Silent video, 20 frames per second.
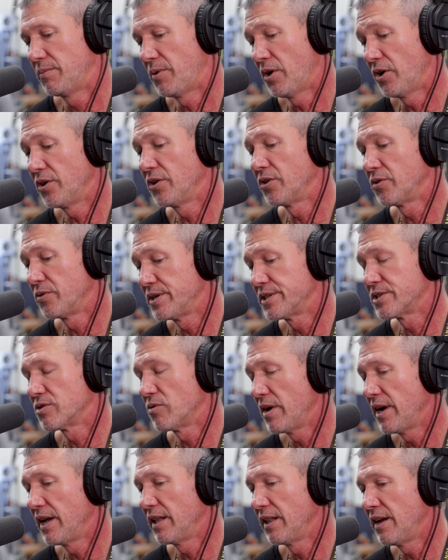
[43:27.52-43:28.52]
part of the
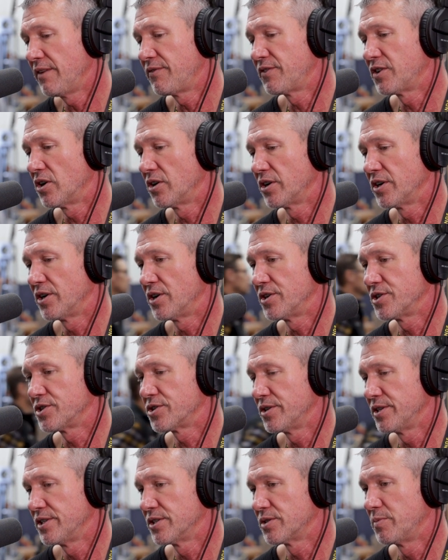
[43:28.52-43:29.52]
reason why I left target
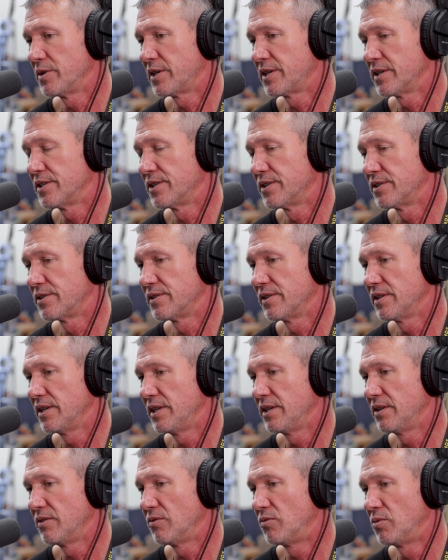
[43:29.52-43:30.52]
archery is because
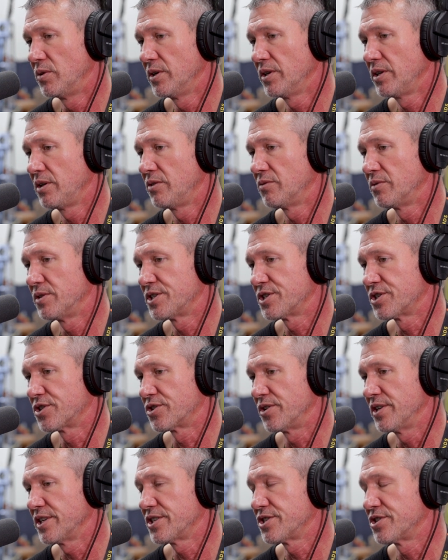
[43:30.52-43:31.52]
it really
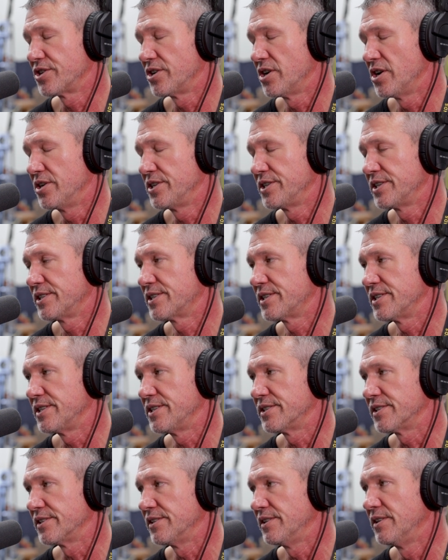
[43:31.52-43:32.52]
restricts your hunting
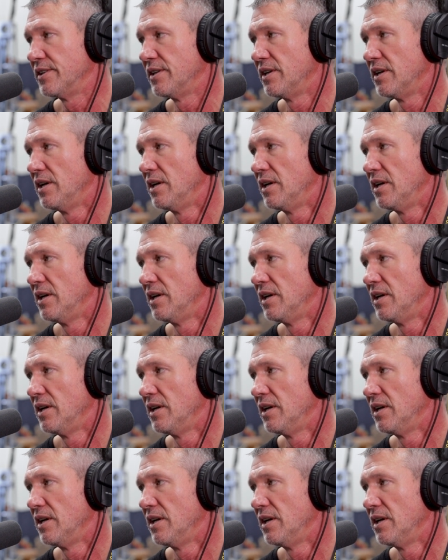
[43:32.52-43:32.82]
season.